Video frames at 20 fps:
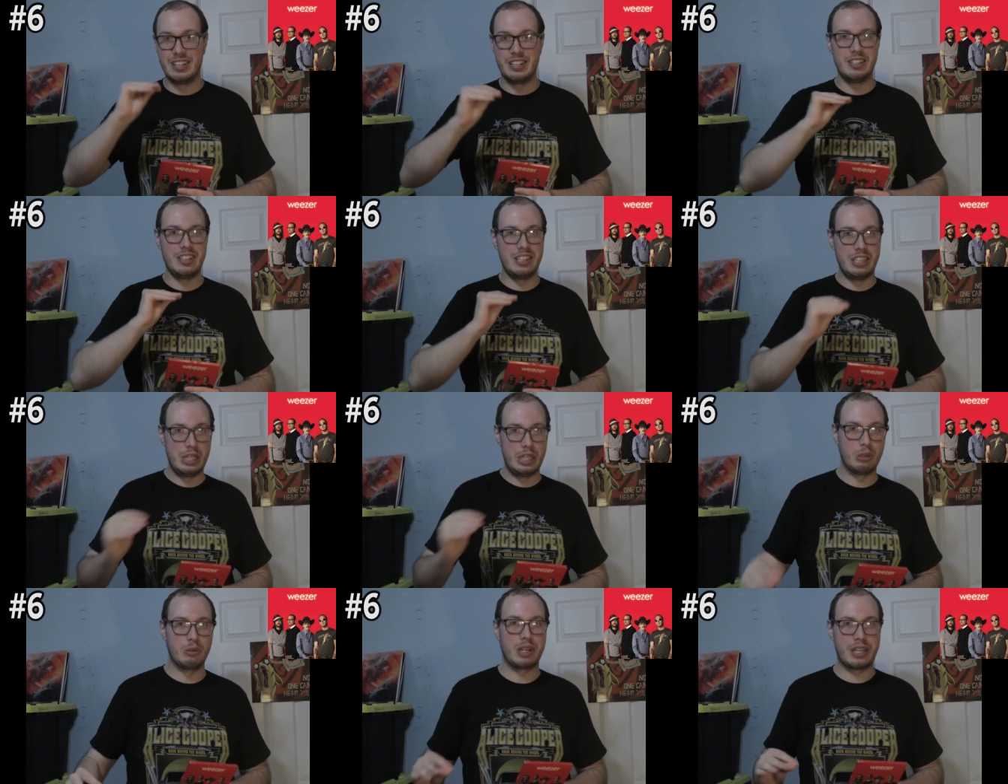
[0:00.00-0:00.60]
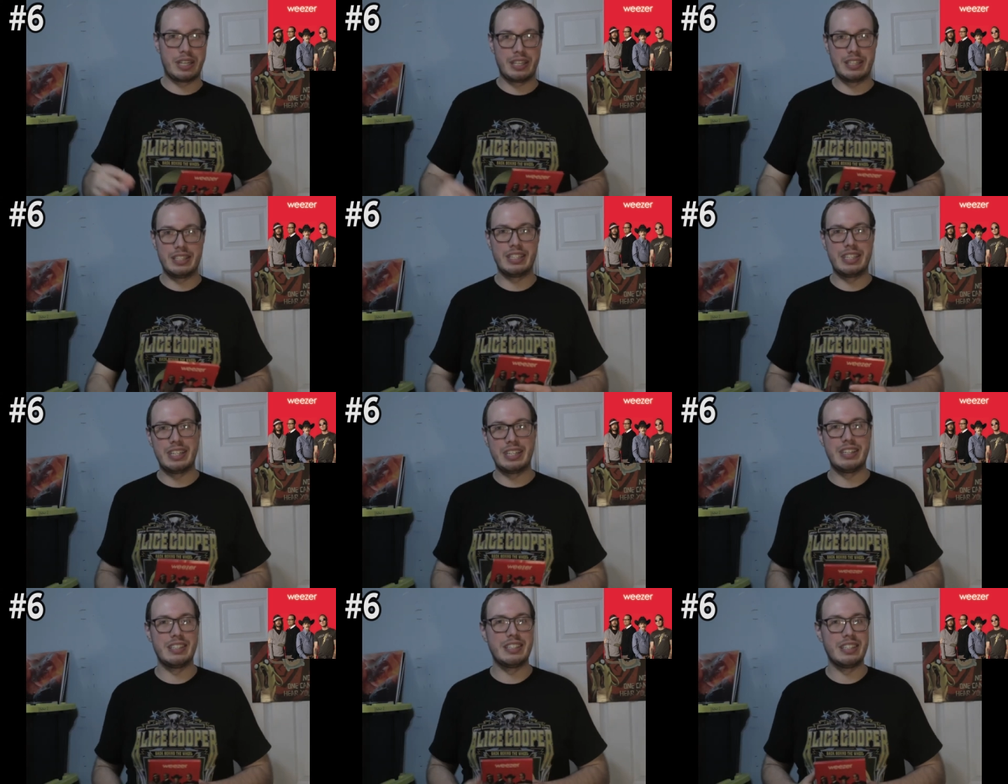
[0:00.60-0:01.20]

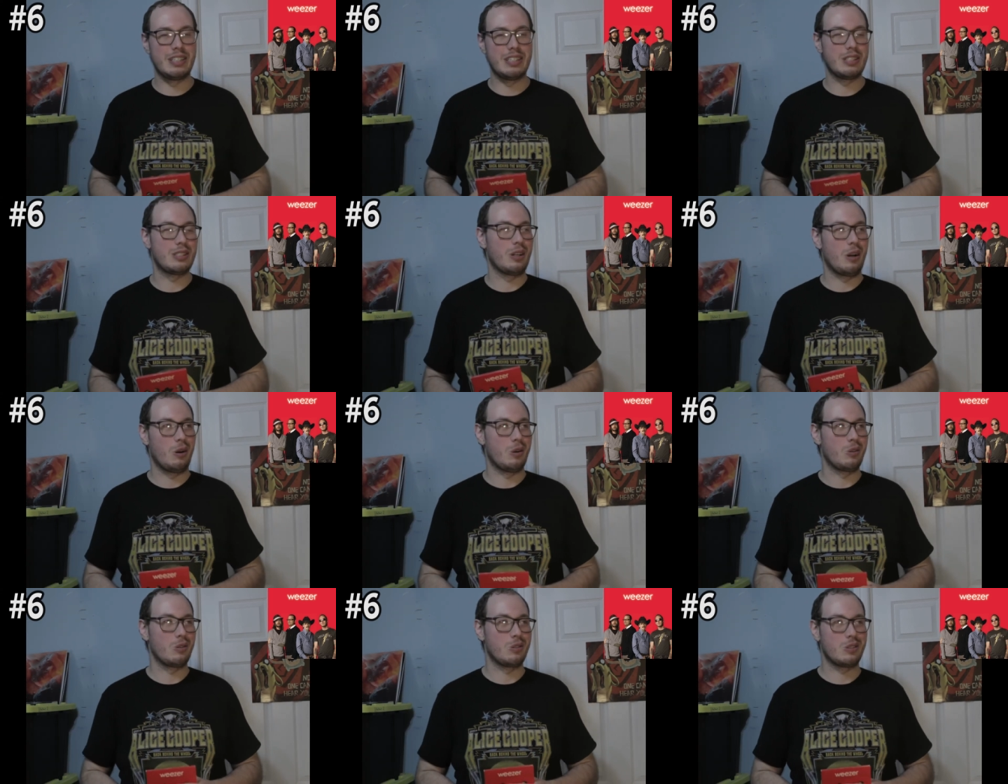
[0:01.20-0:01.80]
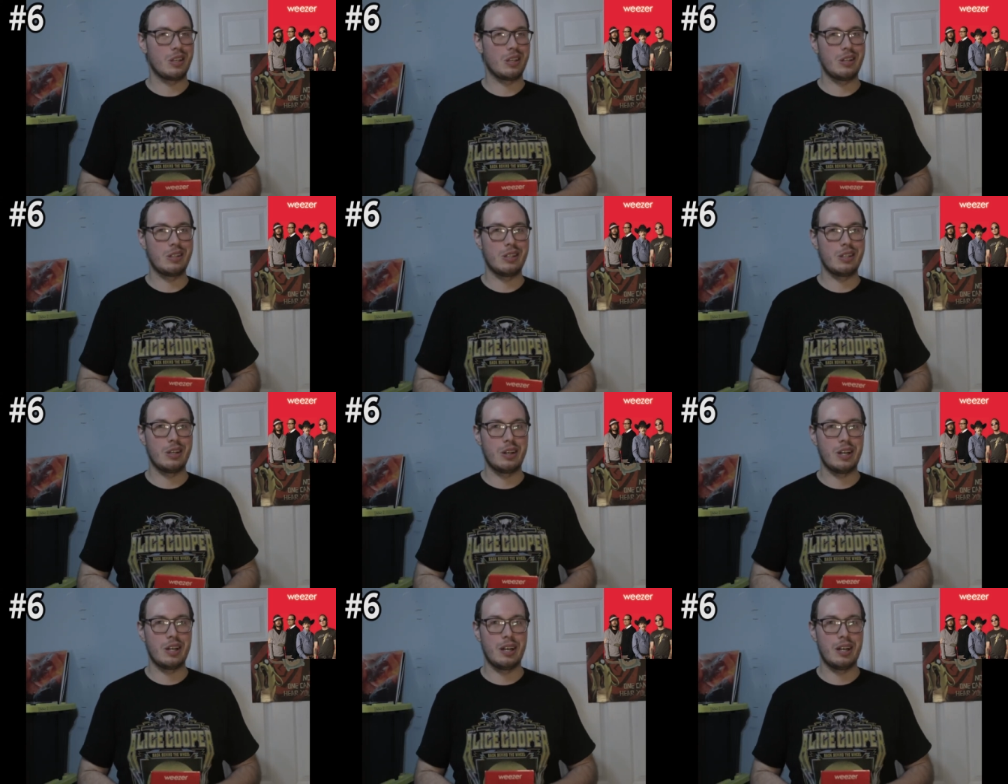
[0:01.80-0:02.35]
lyrically these songs and uh,